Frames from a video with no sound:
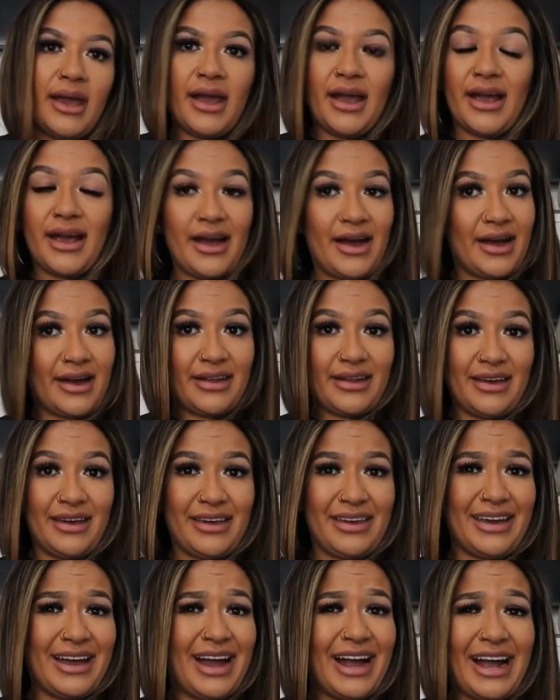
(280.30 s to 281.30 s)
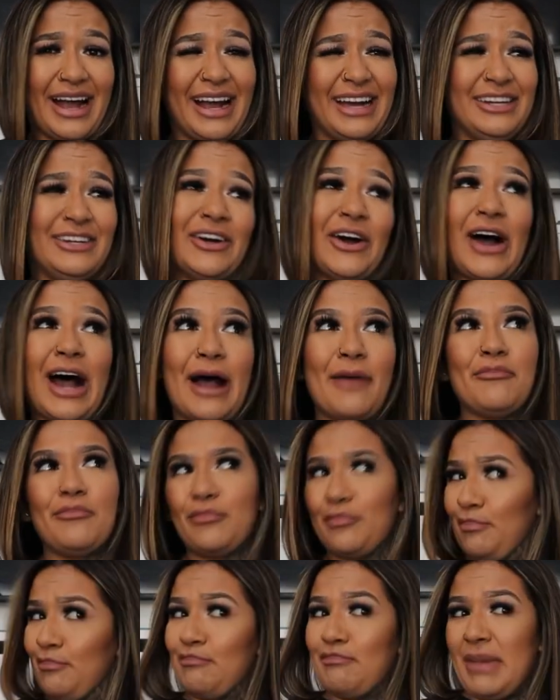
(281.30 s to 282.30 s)
And yeah, I know I'm
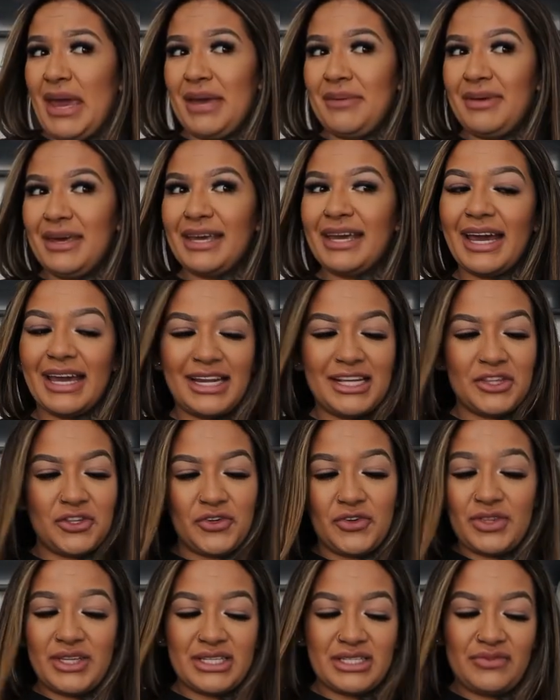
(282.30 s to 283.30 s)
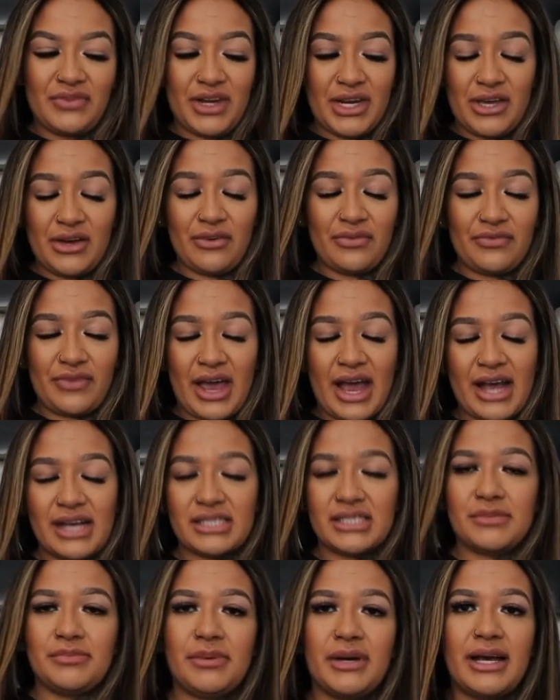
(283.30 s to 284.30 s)
maybe getting through this video
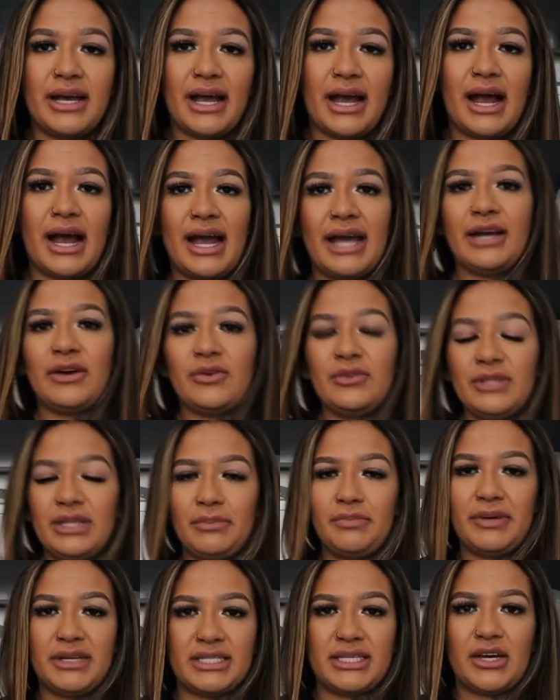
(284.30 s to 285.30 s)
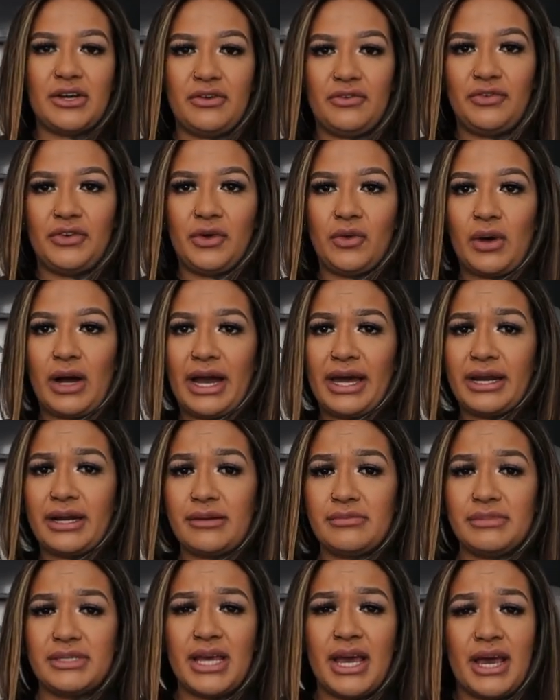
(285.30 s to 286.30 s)
fast, but I only picked out a few
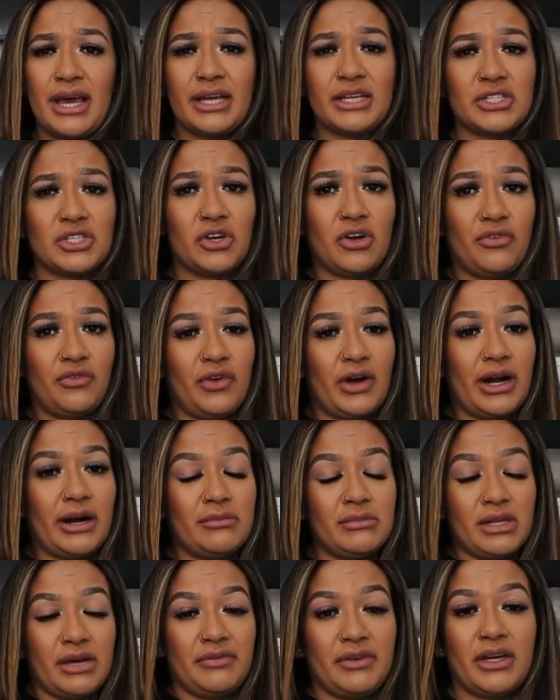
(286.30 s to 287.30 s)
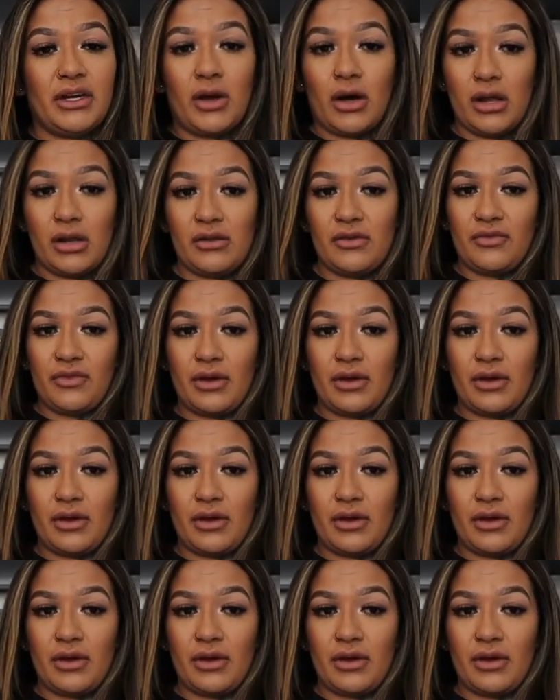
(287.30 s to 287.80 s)
items. So far, I'm loving all of